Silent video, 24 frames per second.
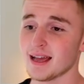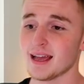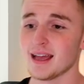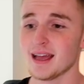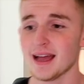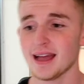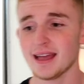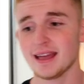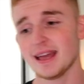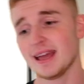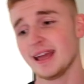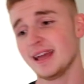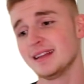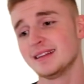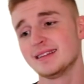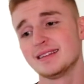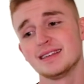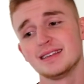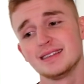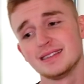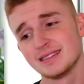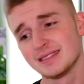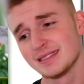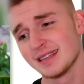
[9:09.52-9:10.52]
I, I
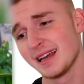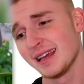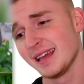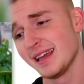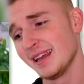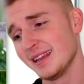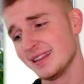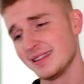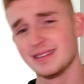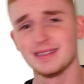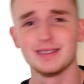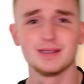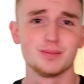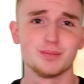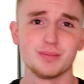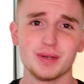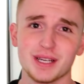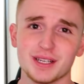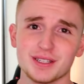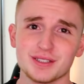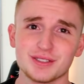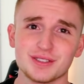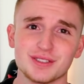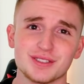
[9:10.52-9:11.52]
hate this. I hate this
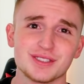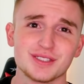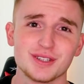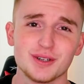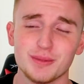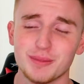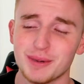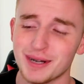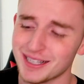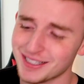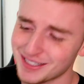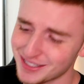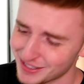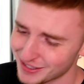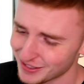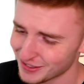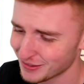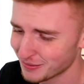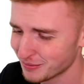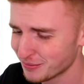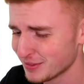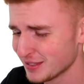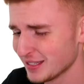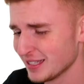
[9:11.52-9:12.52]
picture so much,
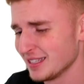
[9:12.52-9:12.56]
dude.